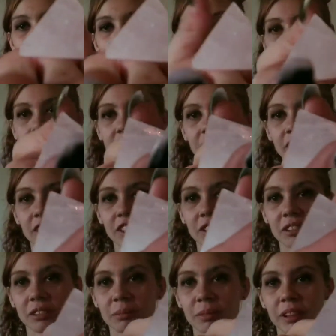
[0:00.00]
And these are just
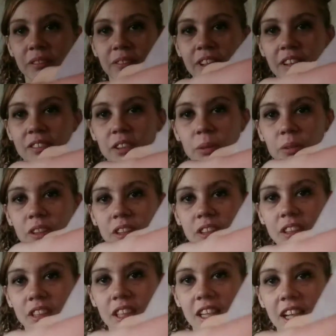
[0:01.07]
2 of my favorite
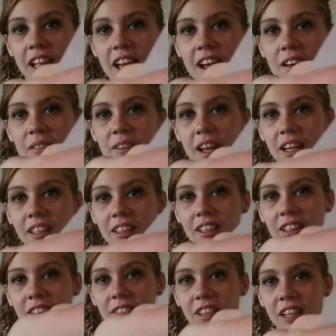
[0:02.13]
ones that I have
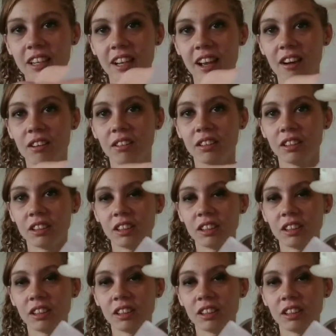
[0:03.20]
actually right now.